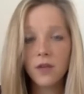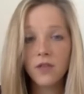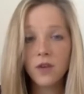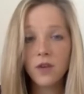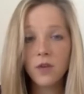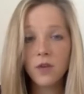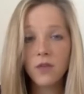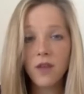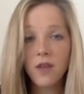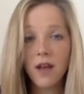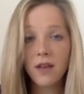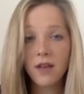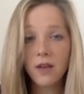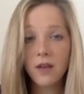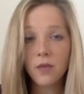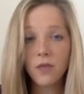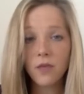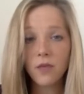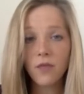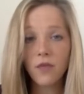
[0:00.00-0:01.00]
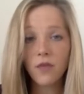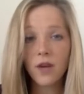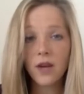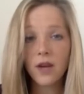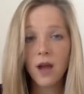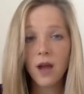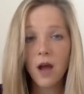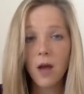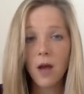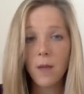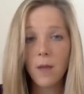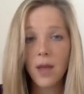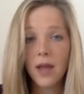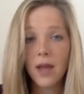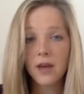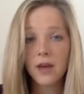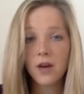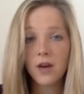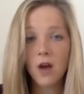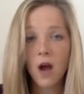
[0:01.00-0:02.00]
value freedom
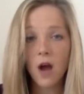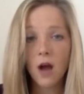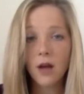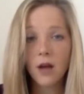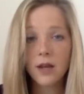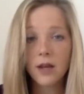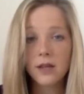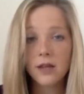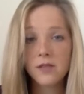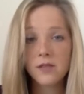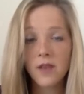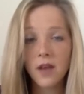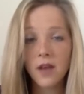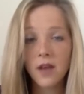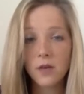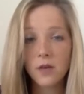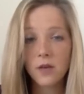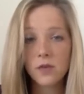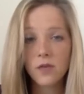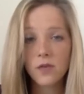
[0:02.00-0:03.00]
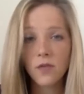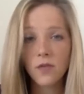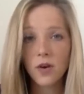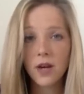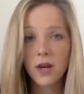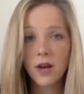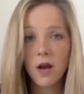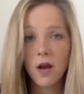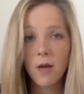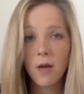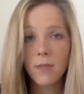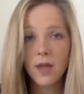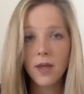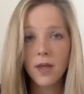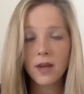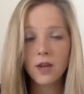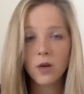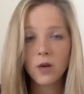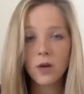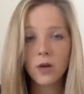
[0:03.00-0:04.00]
and your audience values freedom, then
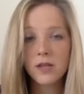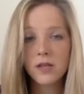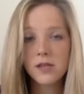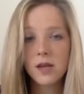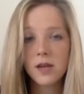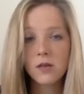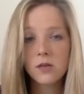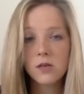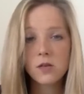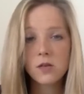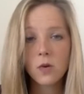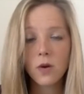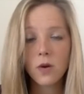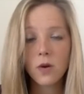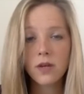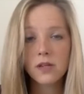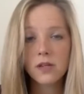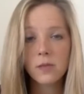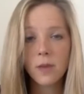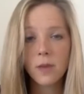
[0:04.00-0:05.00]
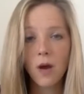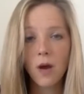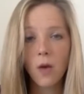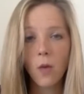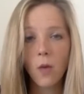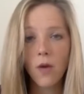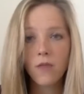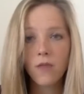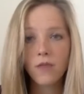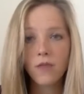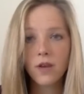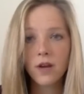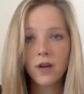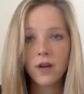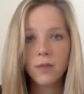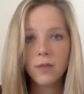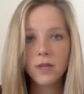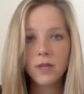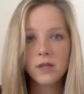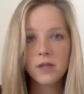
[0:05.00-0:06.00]
you can tell stories about what
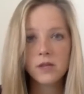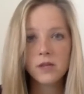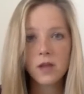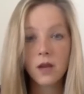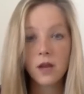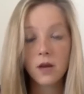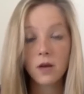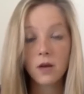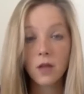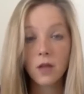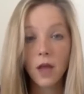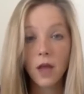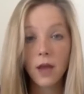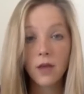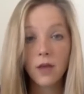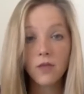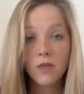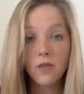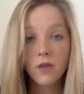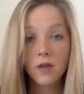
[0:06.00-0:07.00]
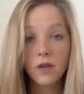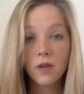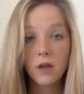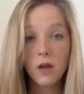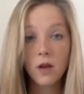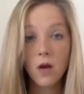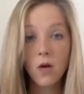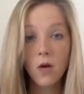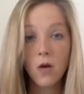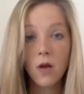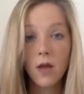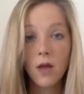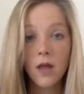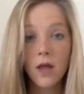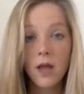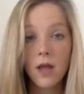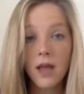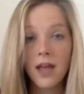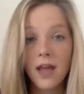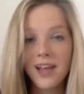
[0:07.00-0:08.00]
freedom means in your life.
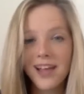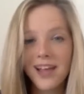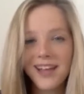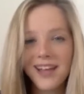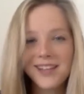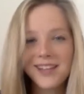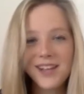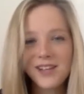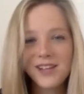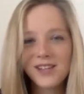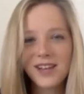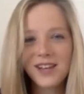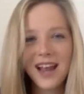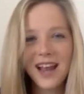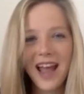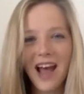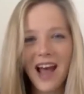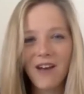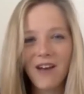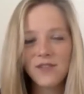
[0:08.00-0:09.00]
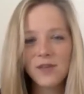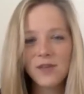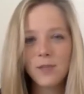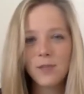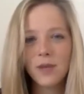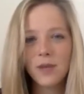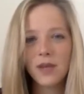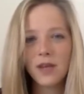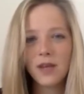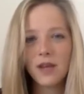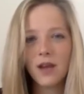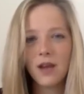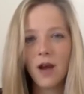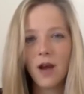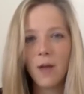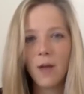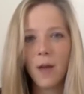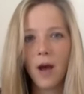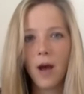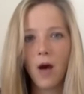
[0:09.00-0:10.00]
It doesn't have to be
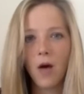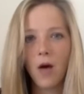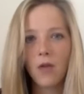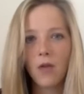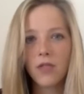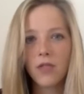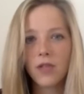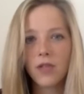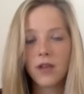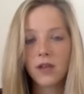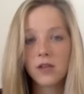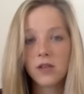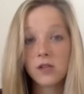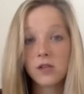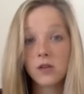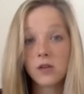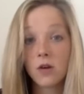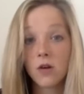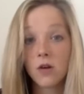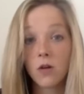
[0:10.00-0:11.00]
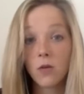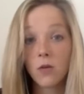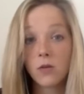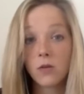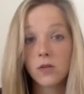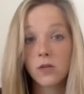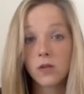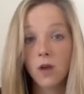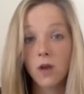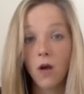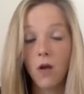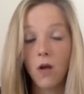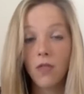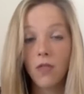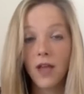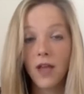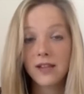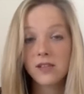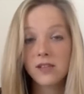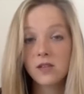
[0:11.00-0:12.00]
about the external result.
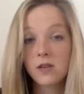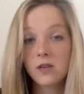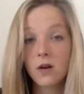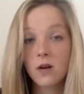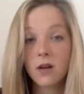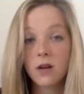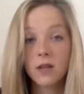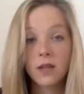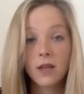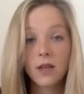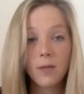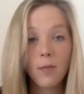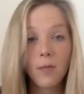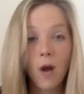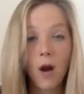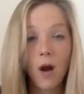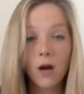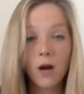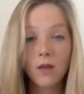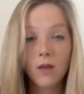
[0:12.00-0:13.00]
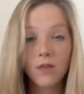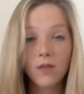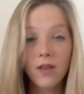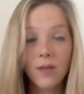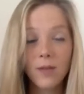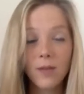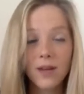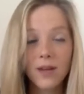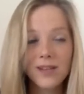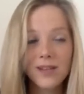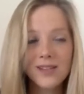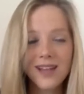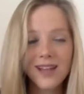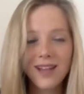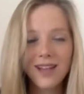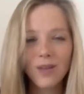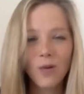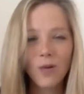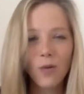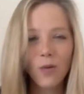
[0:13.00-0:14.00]
That's certainly a part of it, but it's not
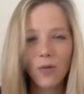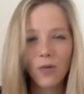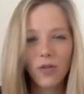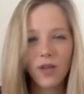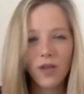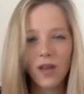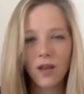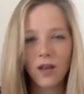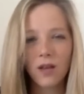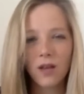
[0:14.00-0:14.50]
the whole thing.